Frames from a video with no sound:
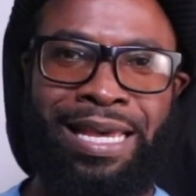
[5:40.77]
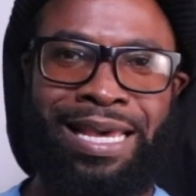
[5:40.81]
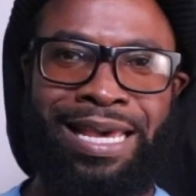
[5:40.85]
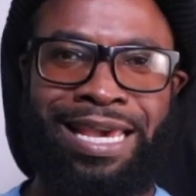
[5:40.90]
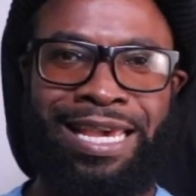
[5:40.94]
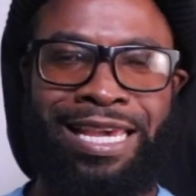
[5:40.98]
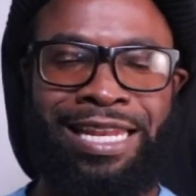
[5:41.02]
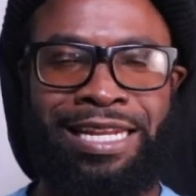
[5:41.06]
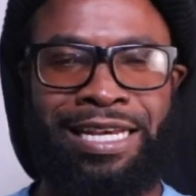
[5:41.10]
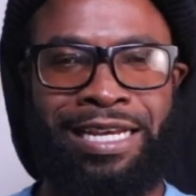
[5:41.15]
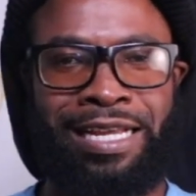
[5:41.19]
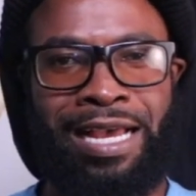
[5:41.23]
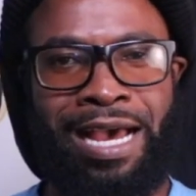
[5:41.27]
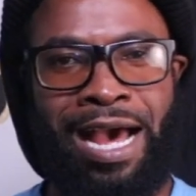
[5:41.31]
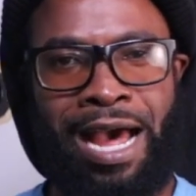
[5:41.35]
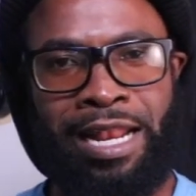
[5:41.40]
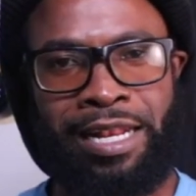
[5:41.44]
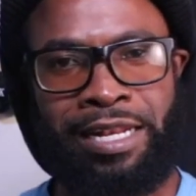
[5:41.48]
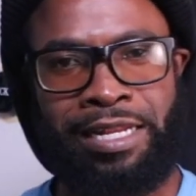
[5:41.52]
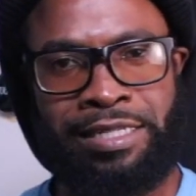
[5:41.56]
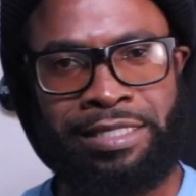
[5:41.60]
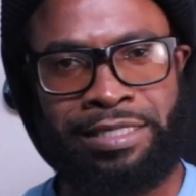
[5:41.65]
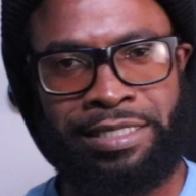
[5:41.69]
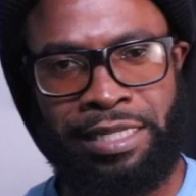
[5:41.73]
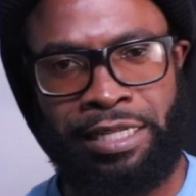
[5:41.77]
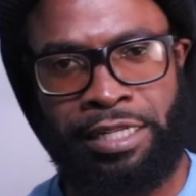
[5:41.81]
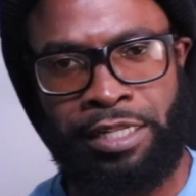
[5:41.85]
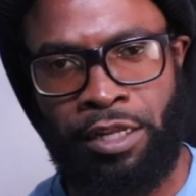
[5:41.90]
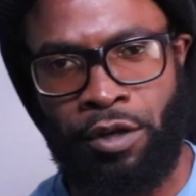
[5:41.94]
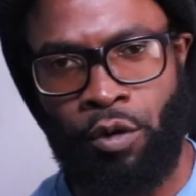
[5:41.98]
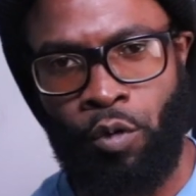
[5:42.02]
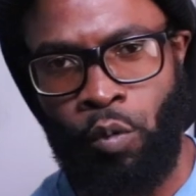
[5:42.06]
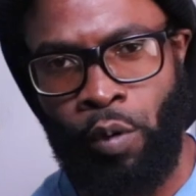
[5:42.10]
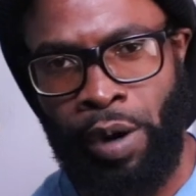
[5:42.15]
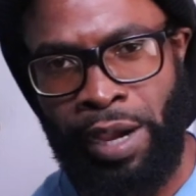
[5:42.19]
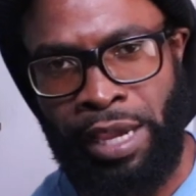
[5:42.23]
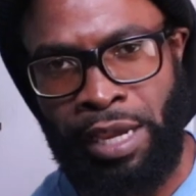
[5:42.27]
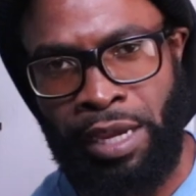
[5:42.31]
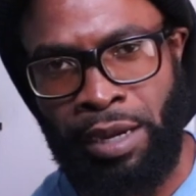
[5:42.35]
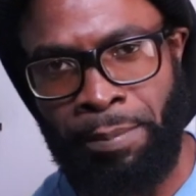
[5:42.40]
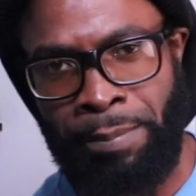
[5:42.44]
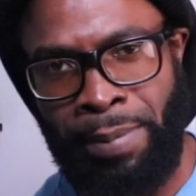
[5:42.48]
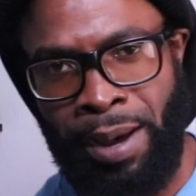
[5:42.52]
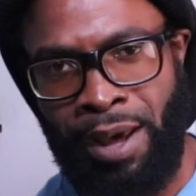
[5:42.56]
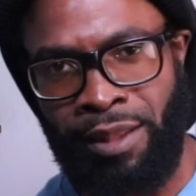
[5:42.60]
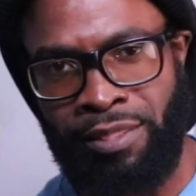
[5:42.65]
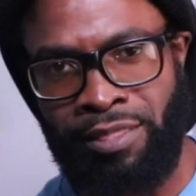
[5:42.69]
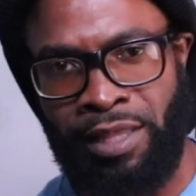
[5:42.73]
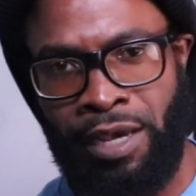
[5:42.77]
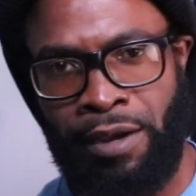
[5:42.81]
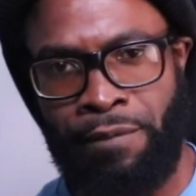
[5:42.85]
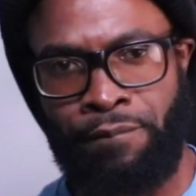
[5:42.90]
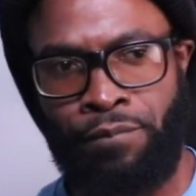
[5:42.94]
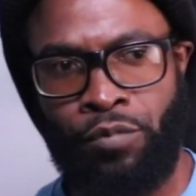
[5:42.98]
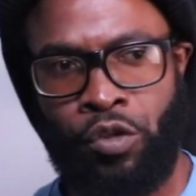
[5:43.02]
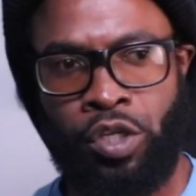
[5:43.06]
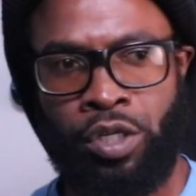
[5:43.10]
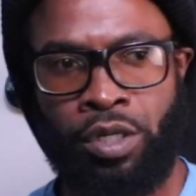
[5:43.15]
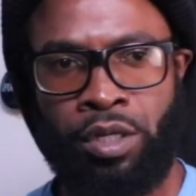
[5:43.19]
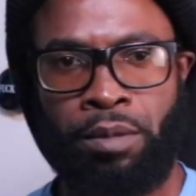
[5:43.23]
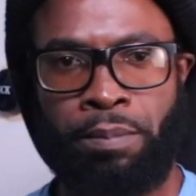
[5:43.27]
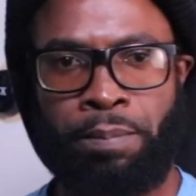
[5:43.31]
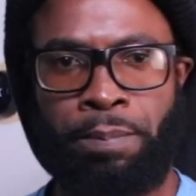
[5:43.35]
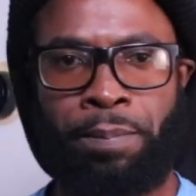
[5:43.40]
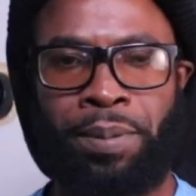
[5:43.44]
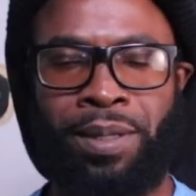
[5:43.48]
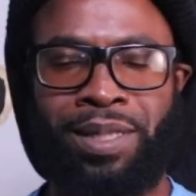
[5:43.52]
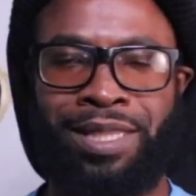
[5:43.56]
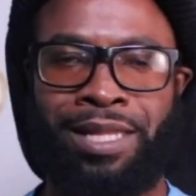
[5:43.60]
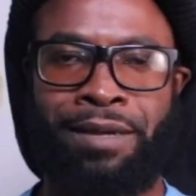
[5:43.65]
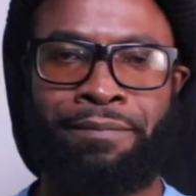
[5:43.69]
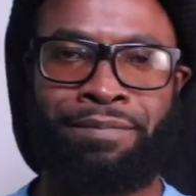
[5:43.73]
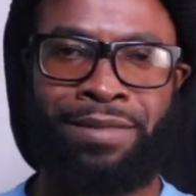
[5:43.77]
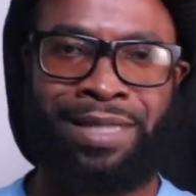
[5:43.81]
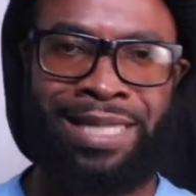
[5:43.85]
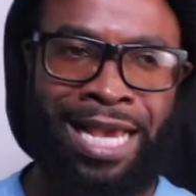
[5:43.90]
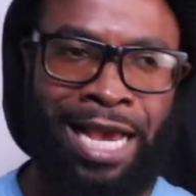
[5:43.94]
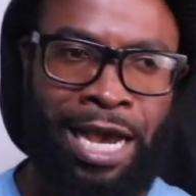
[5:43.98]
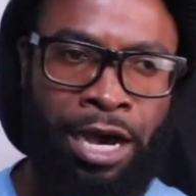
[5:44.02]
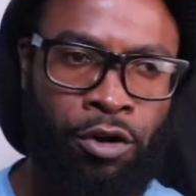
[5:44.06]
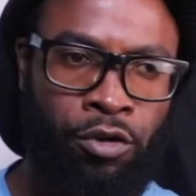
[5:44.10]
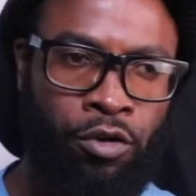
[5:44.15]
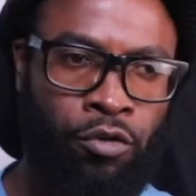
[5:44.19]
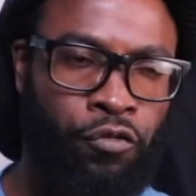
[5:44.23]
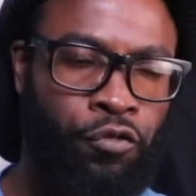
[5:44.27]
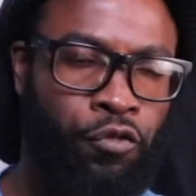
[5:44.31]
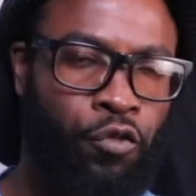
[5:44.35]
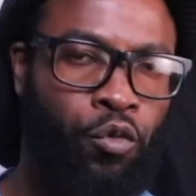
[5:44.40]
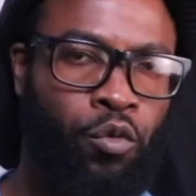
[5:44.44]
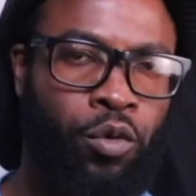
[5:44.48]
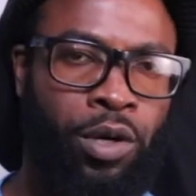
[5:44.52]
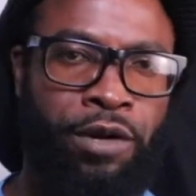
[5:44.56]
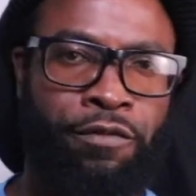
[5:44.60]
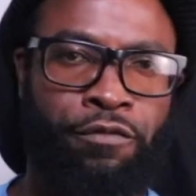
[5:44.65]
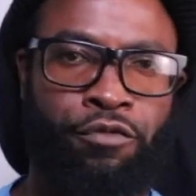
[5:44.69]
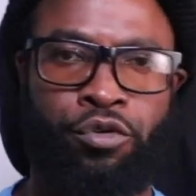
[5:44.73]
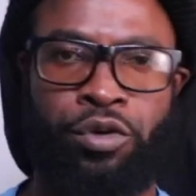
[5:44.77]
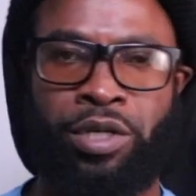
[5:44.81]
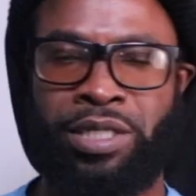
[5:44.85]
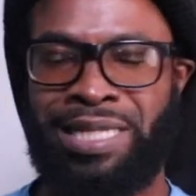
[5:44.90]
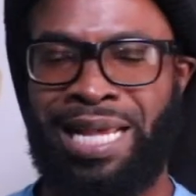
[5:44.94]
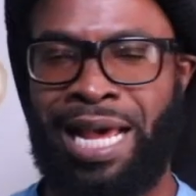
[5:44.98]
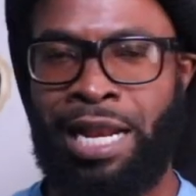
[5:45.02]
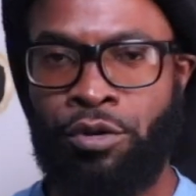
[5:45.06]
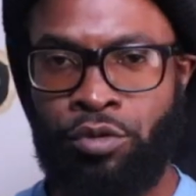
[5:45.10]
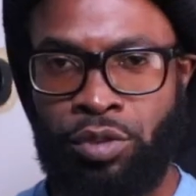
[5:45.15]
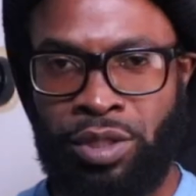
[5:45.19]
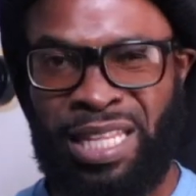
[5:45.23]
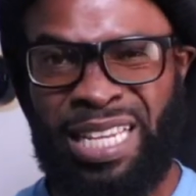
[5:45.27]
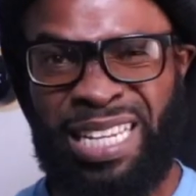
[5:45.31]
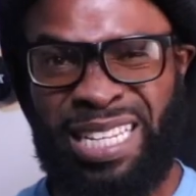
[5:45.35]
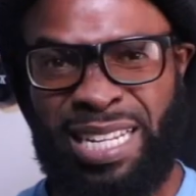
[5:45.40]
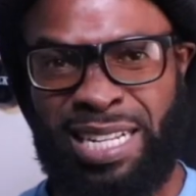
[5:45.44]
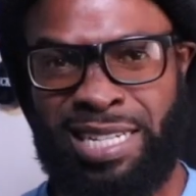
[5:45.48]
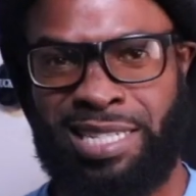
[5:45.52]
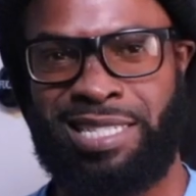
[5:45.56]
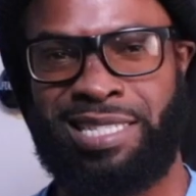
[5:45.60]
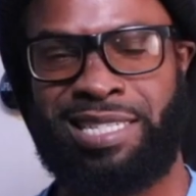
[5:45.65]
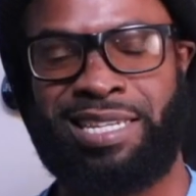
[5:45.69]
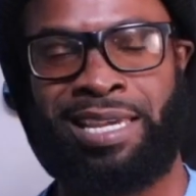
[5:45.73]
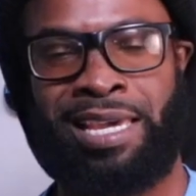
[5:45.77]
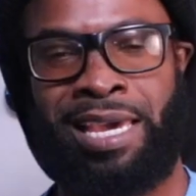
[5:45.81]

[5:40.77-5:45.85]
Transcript: in a condescending way about them to put them down for whatever reason. I don't think that's the